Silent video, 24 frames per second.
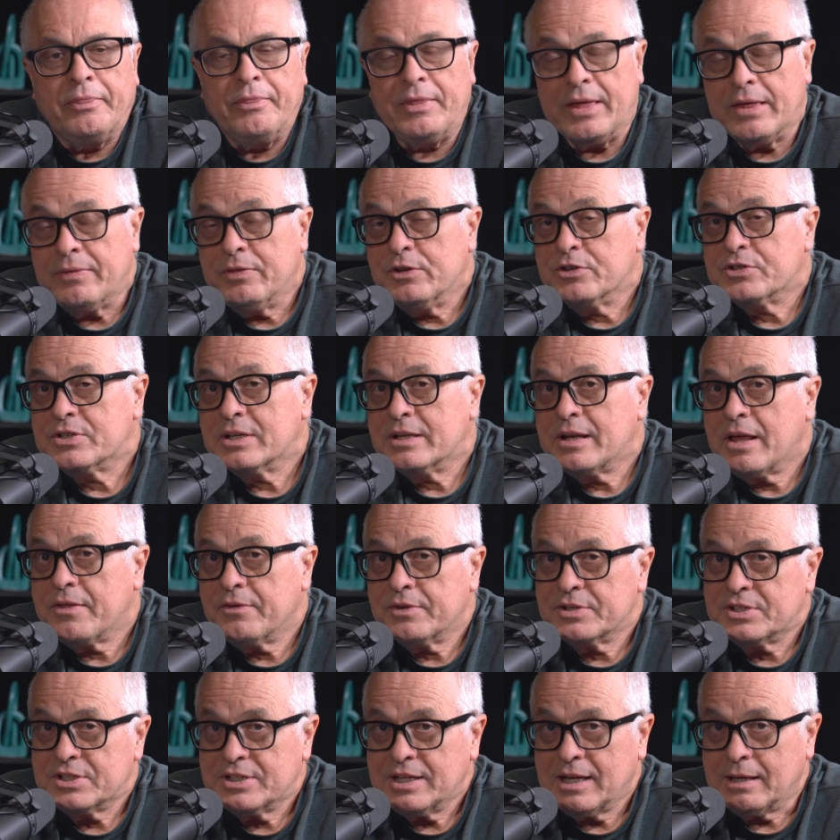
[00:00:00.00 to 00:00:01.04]
Then there's another
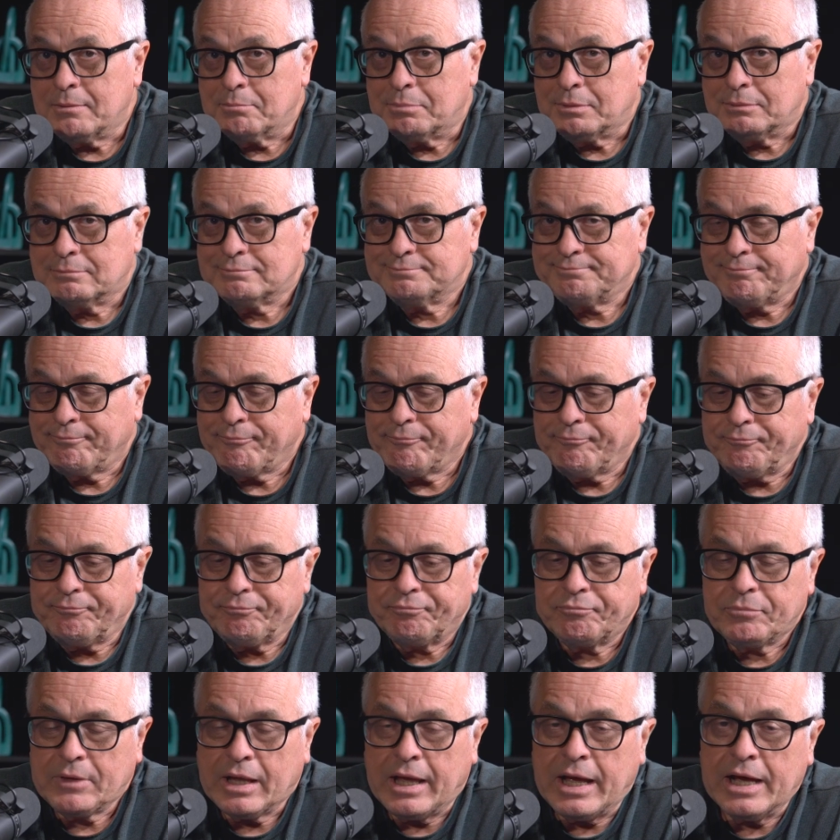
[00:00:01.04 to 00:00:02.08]
step.
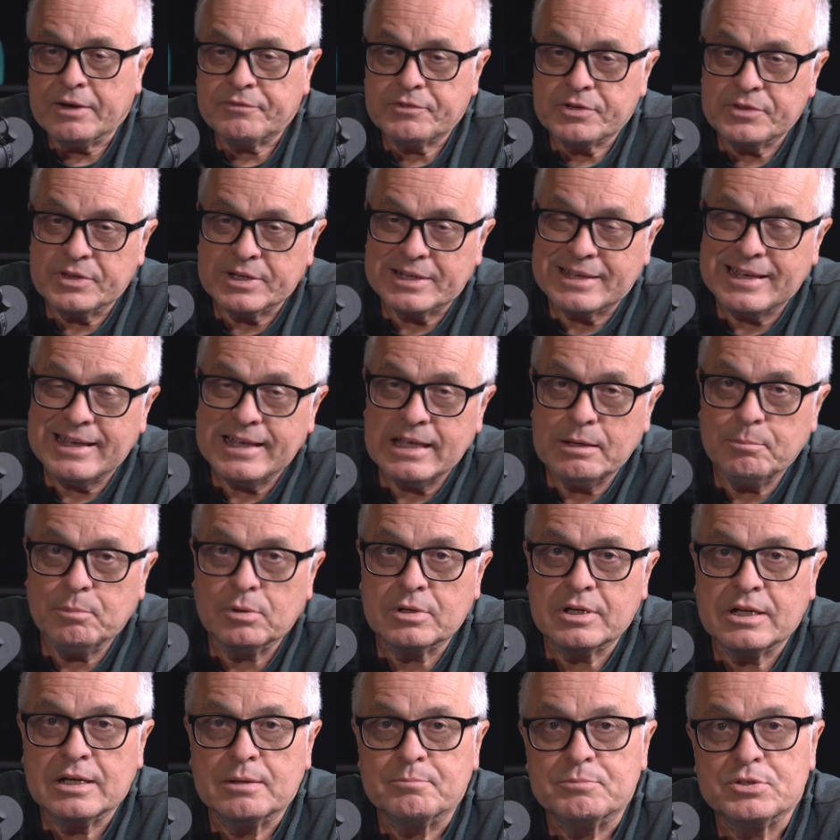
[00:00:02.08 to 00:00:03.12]
After the cable
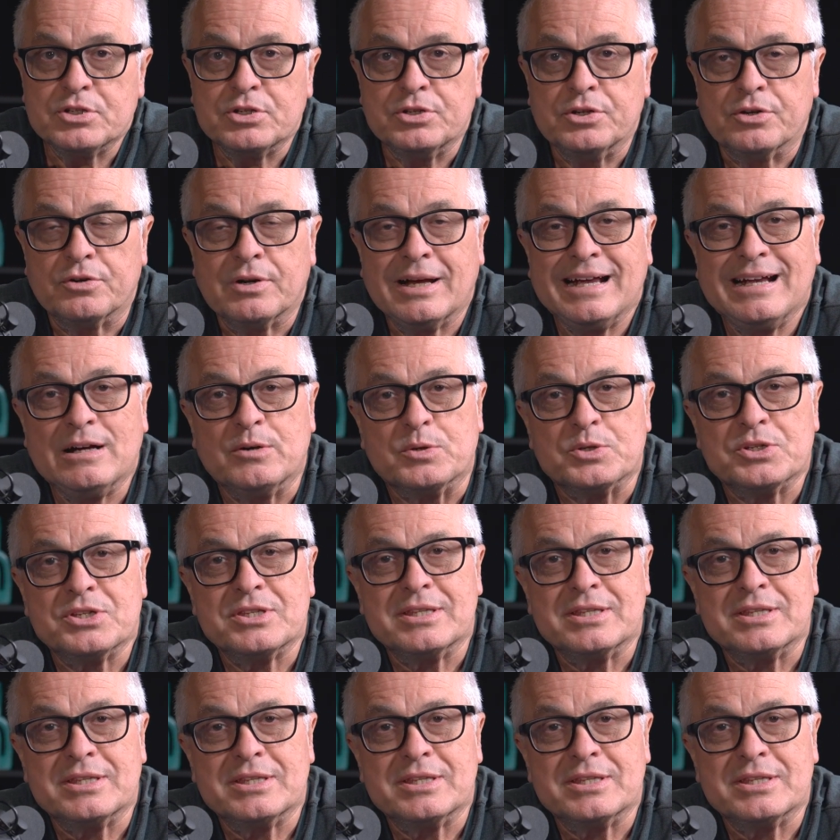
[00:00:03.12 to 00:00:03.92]
comes to your house,